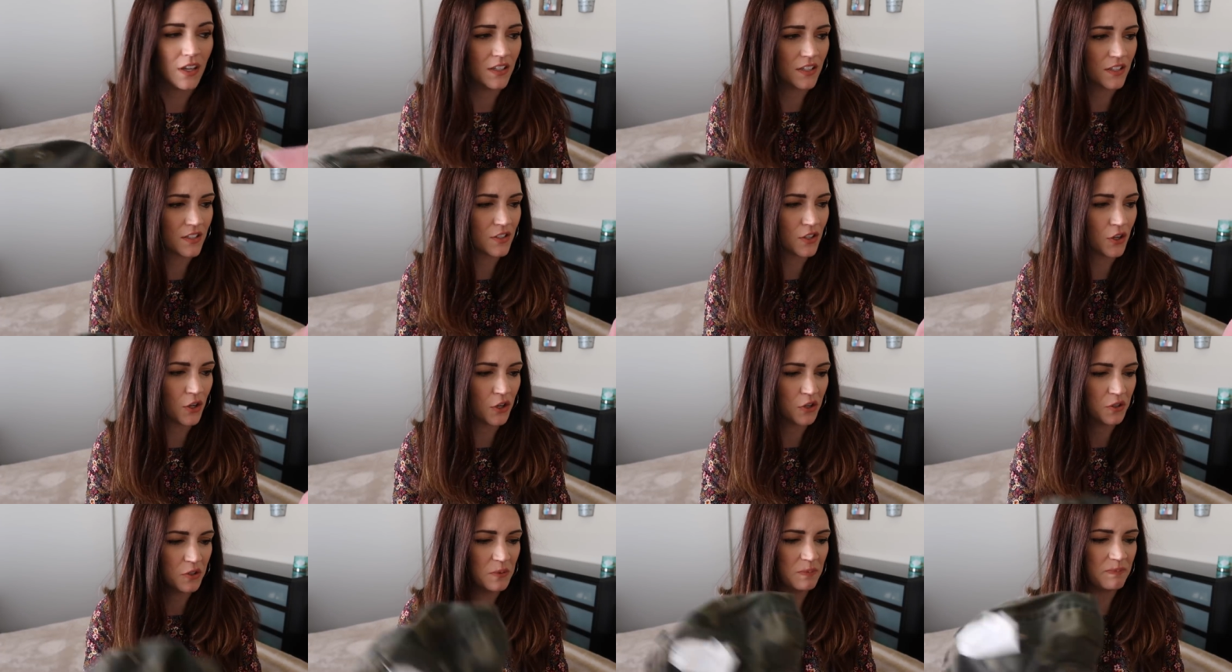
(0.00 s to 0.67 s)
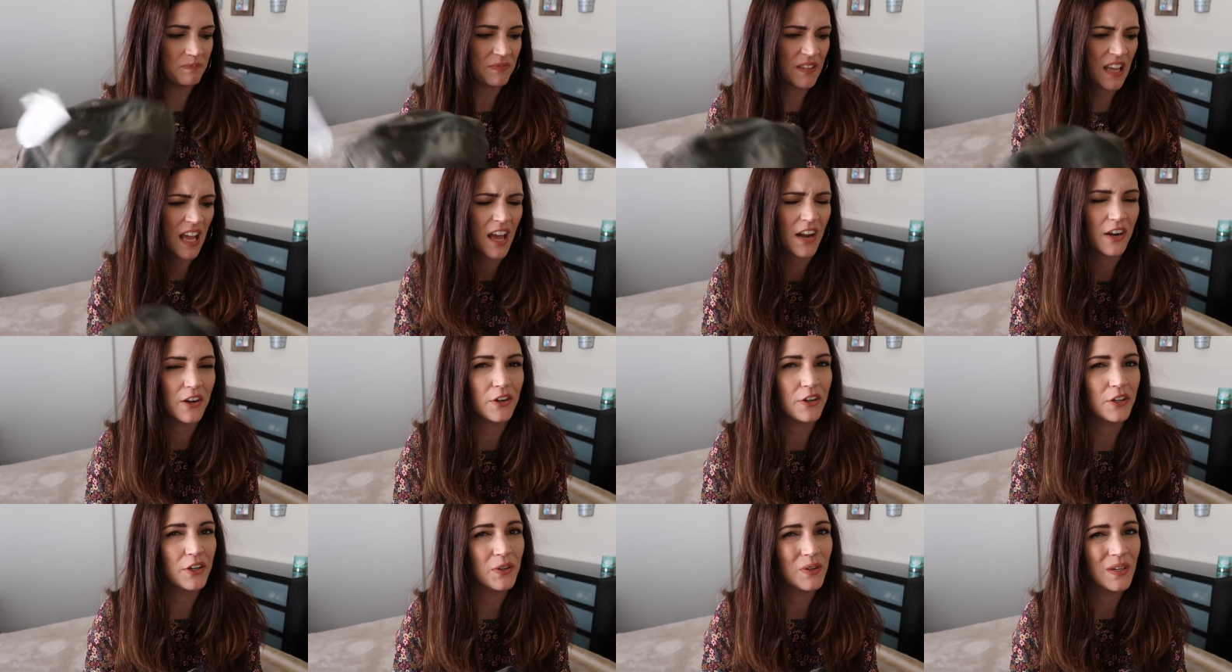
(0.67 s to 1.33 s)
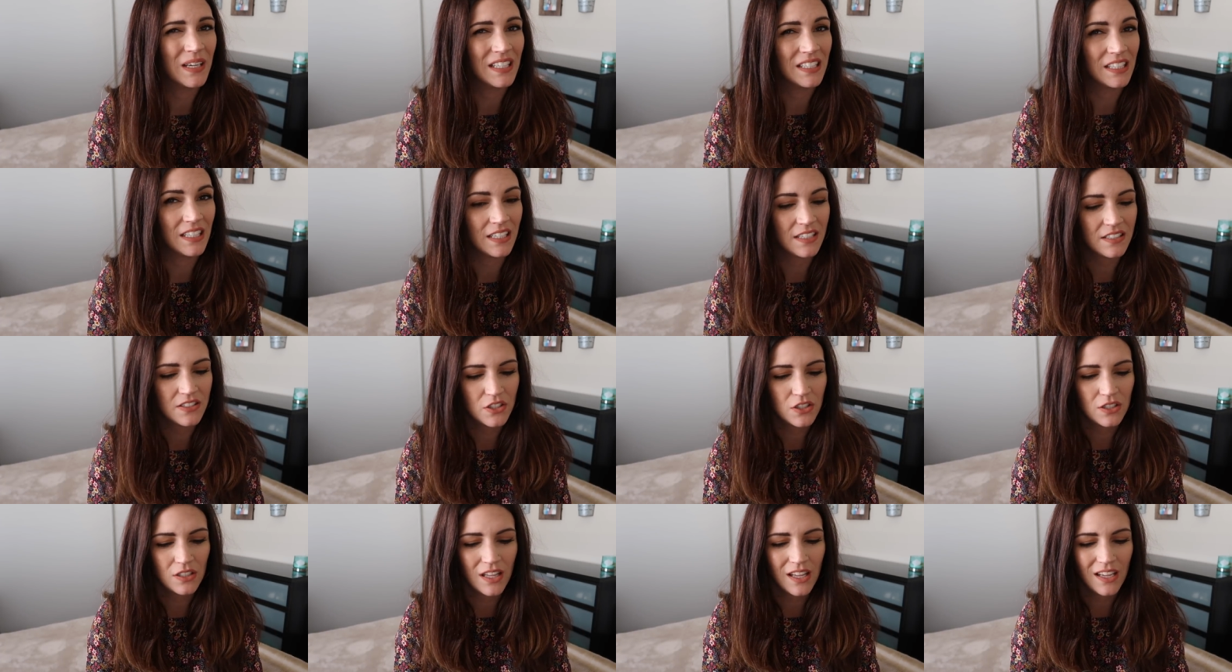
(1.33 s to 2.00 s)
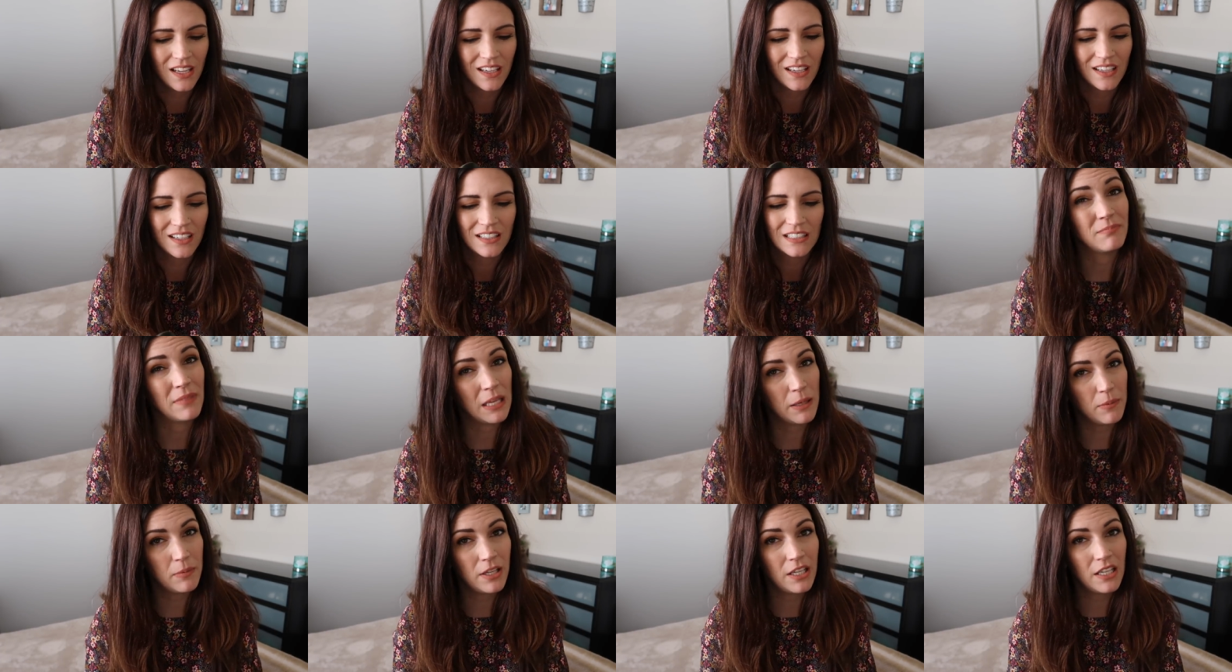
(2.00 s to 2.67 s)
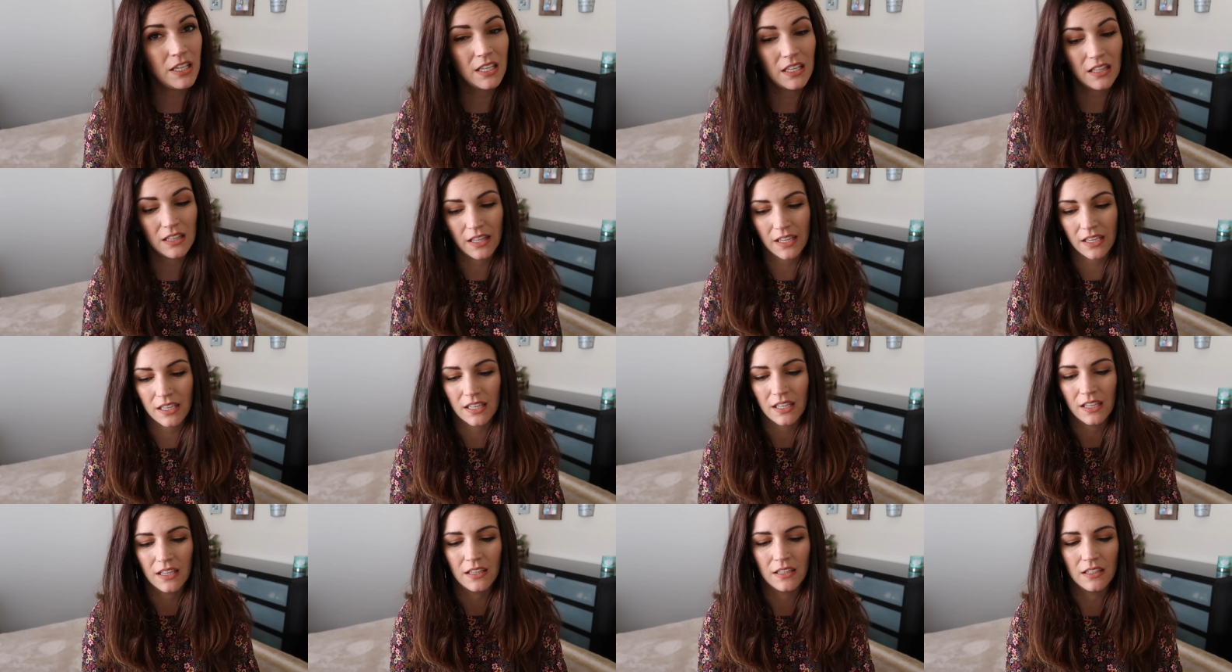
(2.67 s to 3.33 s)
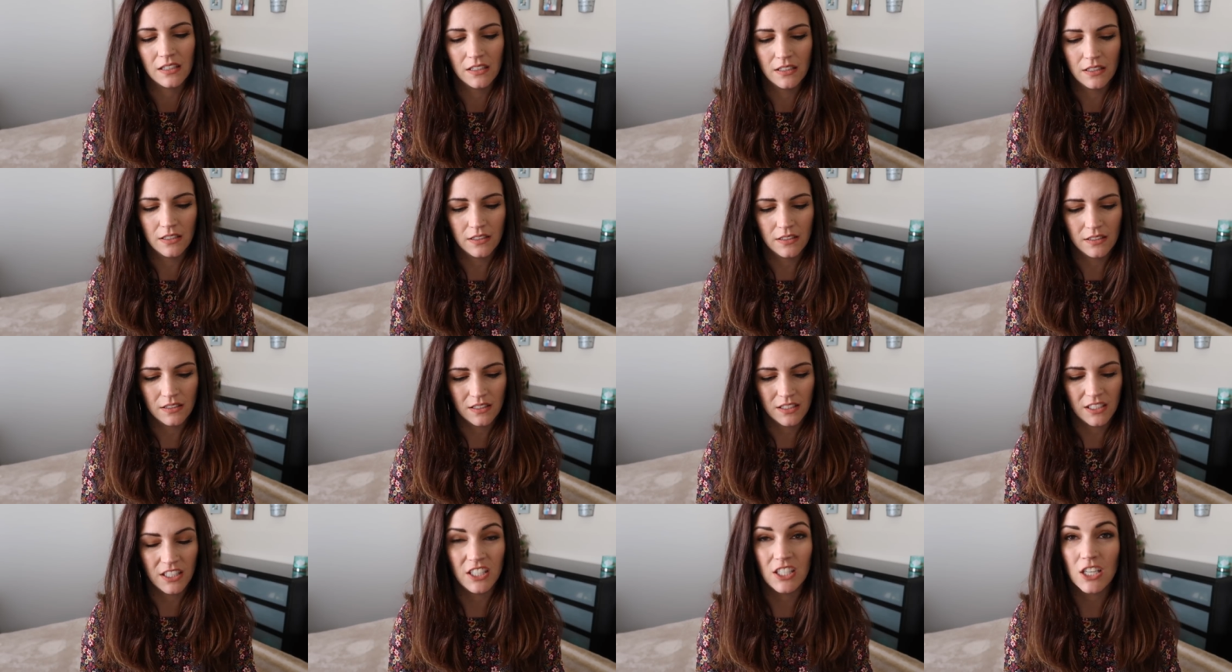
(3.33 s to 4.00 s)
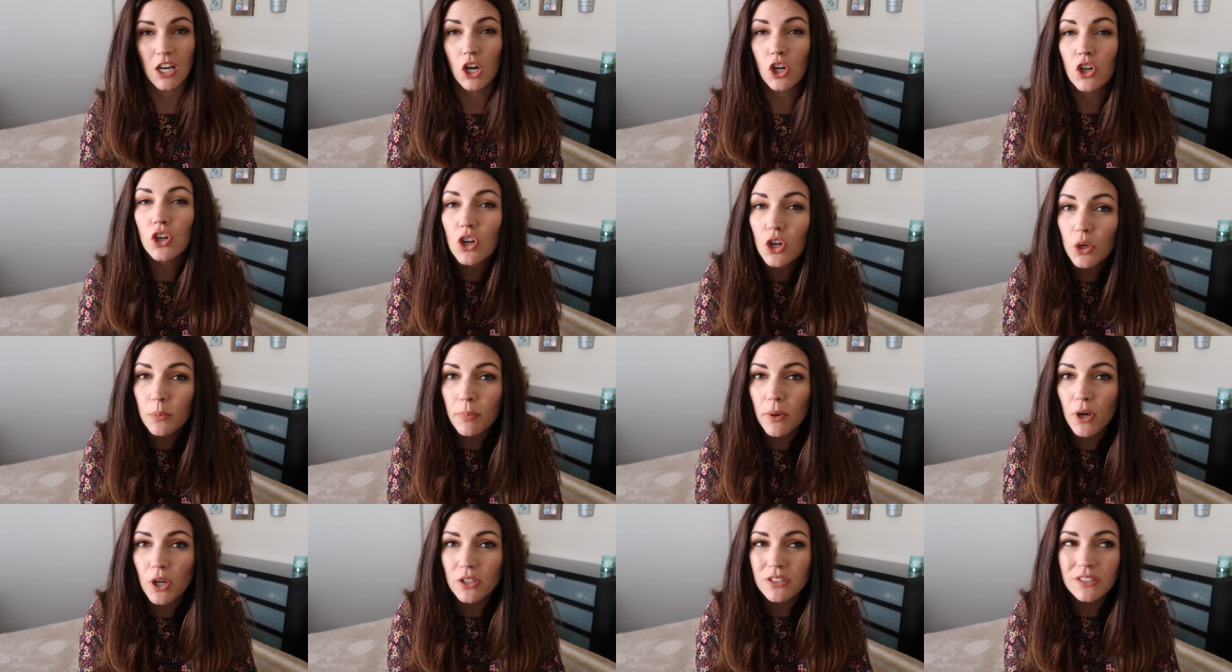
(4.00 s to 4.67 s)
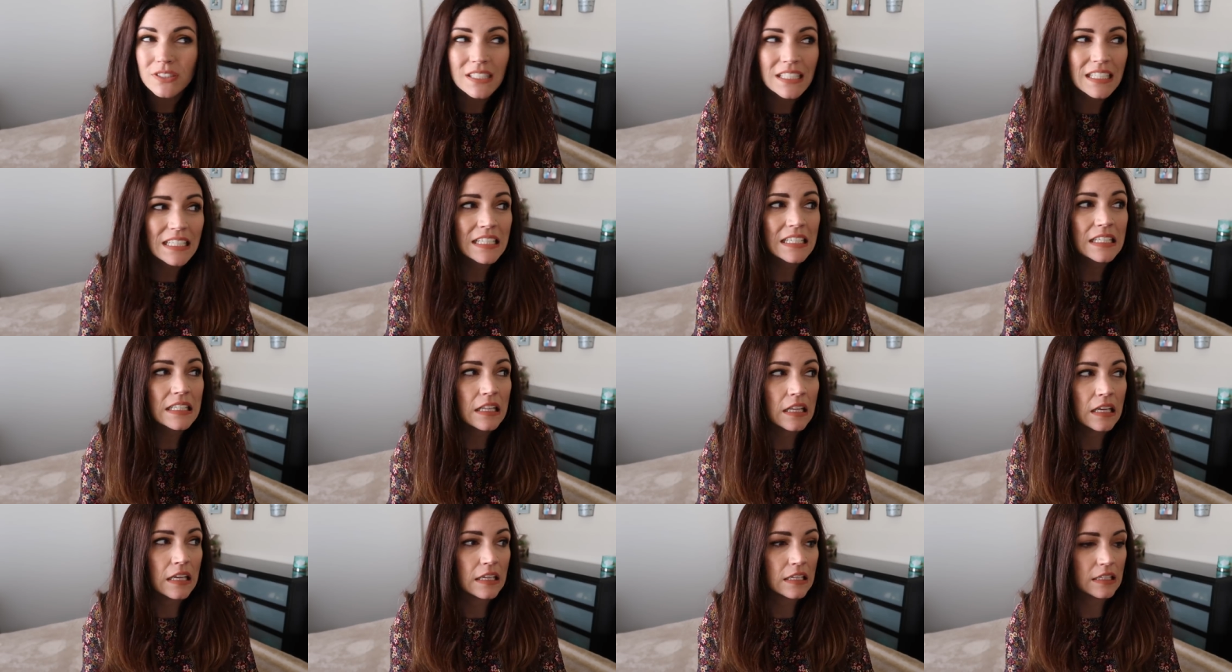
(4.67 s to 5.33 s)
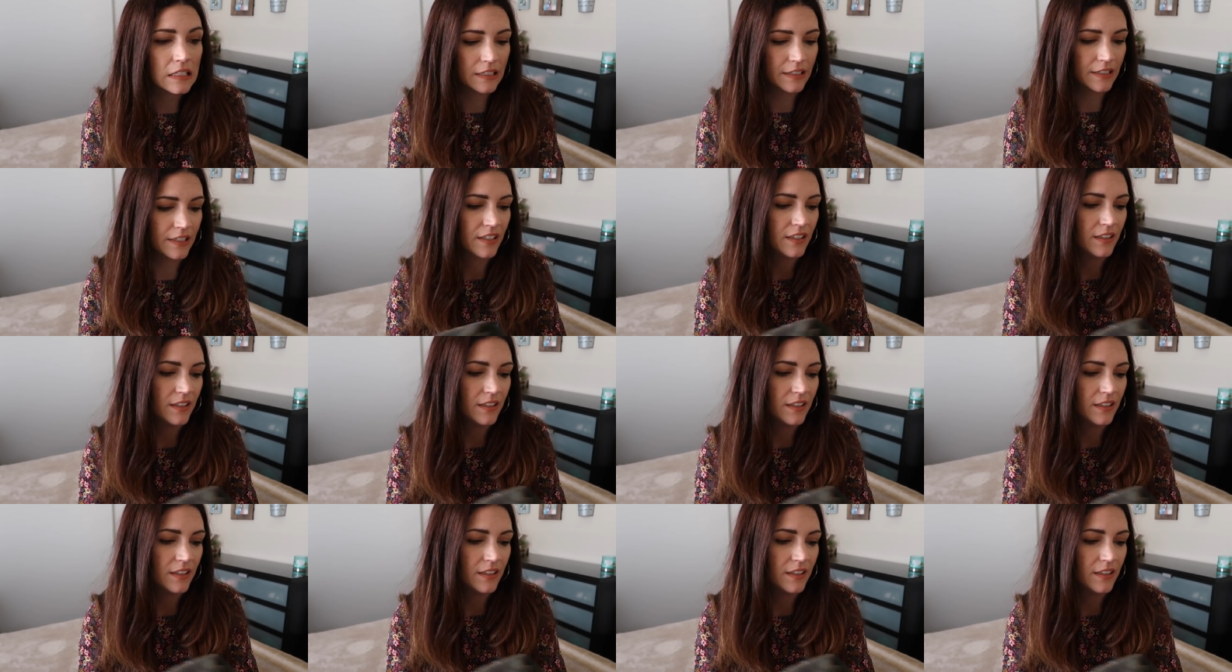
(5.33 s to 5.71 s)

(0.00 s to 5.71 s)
And so I don't know, unless you're like maybe like a younger person, like